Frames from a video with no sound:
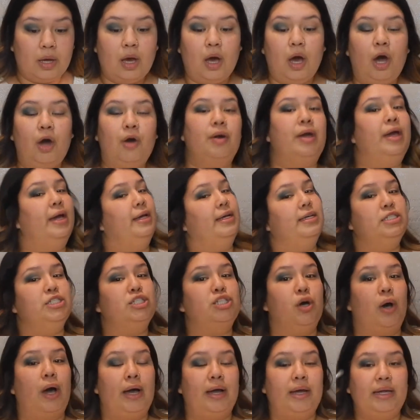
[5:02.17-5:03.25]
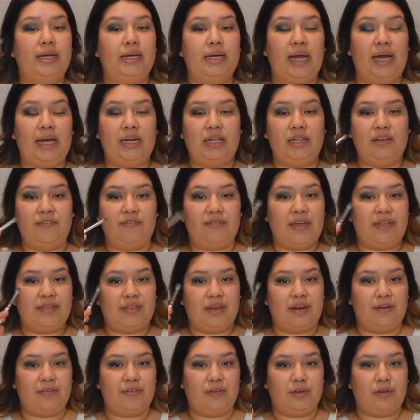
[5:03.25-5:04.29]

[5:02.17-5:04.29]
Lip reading: Okay, so I'm going to kind of leave that there for